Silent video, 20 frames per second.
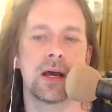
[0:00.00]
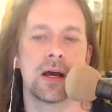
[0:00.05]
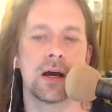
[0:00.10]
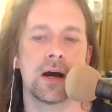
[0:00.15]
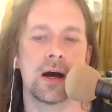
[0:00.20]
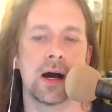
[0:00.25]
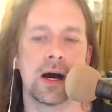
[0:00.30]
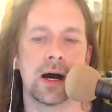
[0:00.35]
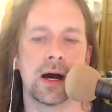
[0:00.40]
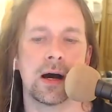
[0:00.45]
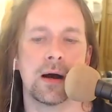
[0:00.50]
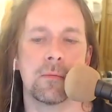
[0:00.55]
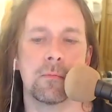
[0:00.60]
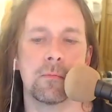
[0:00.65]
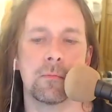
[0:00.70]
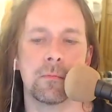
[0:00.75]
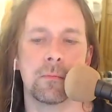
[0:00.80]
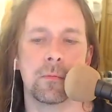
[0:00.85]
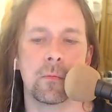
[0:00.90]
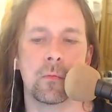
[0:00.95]

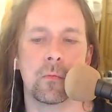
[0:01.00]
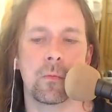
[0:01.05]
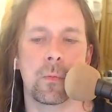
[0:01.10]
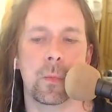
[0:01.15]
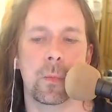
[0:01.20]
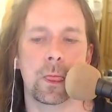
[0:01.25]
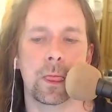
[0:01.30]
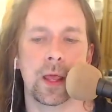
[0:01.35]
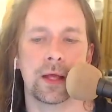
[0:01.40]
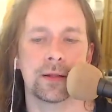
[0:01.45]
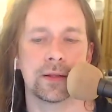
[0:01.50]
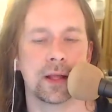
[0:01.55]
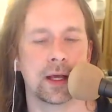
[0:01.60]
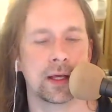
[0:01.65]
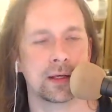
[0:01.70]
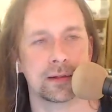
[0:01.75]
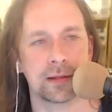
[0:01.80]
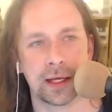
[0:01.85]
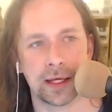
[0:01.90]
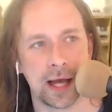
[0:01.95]
Um, and
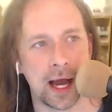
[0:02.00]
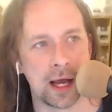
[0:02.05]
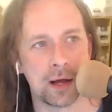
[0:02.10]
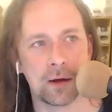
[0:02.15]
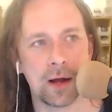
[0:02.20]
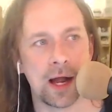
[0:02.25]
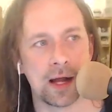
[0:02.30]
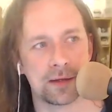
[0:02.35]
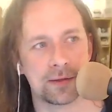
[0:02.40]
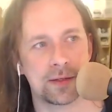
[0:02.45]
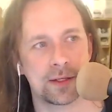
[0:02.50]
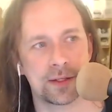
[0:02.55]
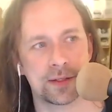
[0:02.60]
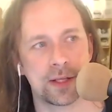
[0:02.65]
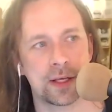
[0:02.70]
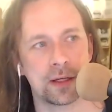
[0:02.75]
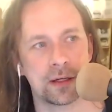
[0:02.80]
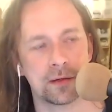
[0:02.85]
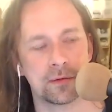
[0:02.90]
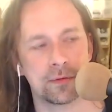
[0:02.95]
like like EYEO has this
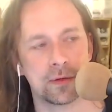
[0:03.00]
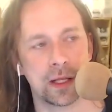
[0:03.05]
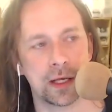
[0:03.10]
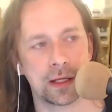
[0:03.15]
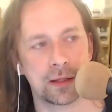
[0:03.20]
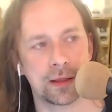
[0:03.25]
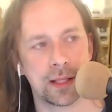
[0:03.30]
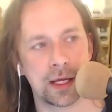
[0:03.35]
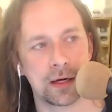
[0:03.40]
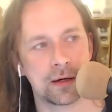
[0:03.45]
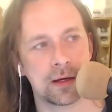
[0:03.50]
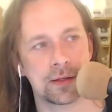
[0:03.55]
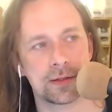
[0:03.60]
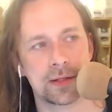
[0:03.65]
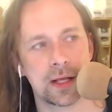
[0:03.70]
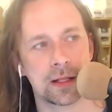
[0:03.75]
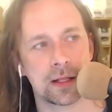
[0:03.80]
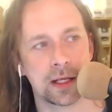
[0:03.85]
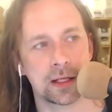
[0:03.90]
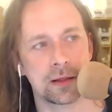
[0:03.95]
thing of like there. it's
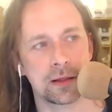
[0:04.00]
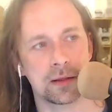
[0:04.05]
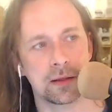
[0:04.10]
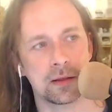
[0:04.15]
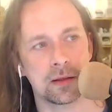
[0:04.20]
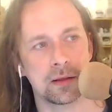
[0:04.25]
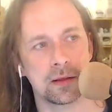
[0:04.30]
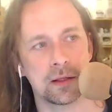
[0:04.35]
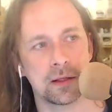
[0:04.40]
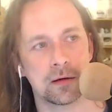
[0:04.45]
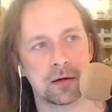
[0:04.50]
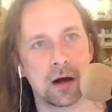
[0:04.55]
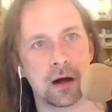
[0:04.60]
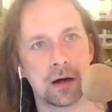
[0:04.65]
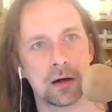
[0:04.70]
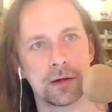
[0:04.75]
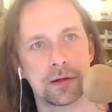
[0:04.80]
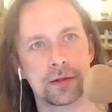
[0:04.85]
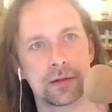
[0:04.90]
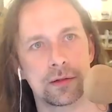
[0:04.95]
not like there
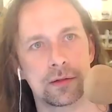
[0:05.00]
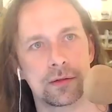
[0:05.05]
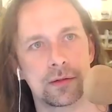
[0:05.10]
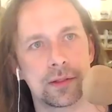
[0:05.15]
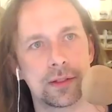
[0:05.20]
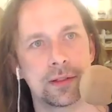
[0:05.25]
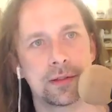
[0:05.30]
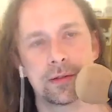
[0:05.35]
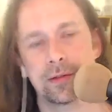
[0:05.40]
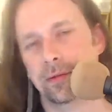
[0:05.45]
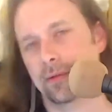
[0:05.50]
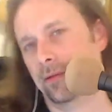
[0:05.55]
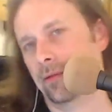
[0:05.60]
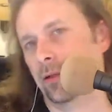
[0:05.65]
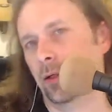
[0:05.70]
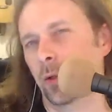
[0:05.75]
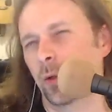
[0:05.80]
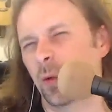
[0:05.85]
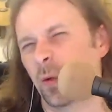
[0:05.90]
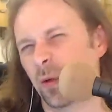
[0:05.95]
aren't
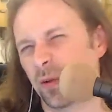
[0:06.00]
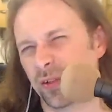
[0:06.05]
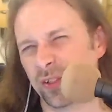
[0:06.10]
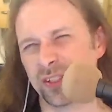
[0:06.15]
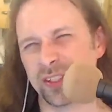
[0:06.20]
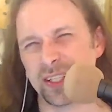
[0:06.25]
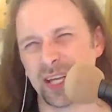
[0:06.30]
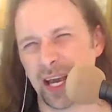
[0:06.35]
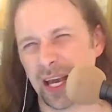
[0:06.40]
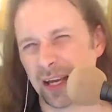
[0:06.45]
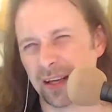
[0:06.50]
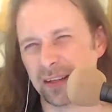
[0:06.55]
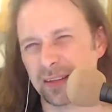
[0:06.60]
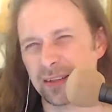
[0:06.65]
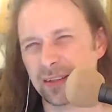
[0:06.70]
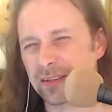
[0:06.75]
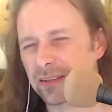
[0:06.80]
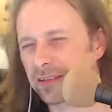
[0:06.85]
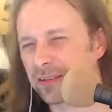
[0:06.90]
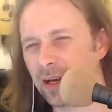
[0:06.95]
tools and tech
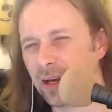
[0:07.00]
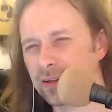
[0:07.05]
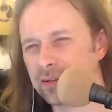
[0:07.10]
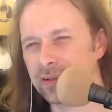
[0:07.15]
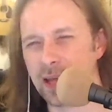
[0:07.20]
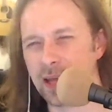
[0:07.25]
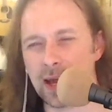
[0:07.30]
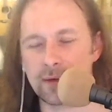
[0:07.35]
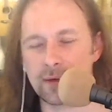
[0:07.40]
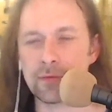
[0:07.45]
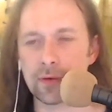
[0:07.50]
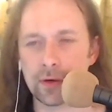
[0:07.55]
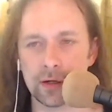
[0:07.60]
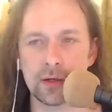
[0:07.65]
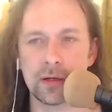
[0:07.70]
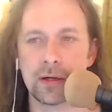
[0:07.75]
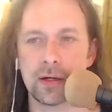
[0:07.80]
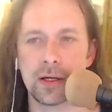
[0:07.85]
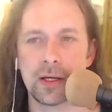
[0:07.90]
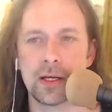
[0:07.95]
discussed
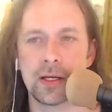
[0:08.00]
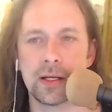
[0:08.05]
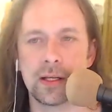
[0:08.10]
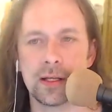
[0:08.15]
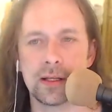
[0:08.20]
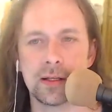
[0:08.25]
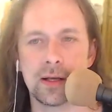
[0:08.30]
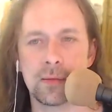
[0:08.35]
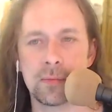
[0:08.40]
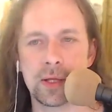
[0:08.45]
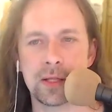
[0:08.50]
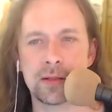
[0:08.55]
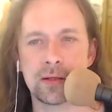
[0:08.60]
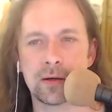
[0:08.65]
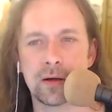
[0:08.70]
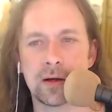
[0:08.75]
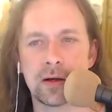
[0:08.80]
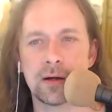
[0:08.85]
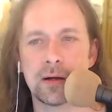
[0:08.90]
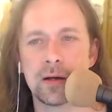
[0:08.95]
ever. I mean, there
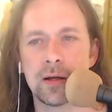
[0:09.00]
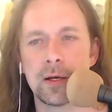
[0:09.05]
are